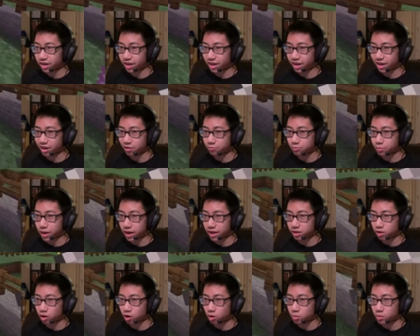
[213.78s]
have Bad
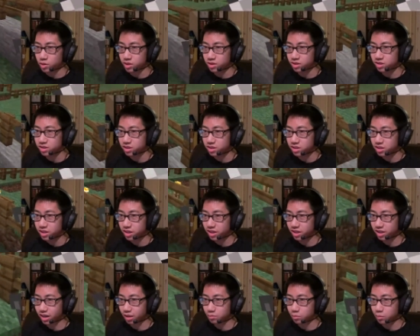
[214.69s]
Omen,
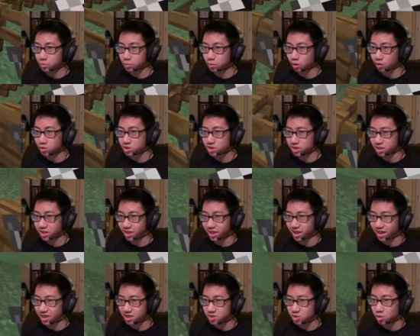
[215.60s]
and I'm approaching the
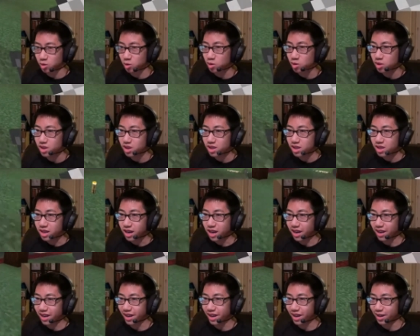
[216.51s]
castle.
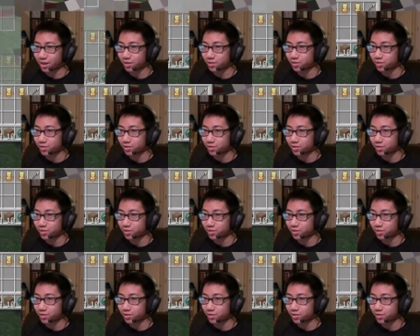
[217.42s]
I have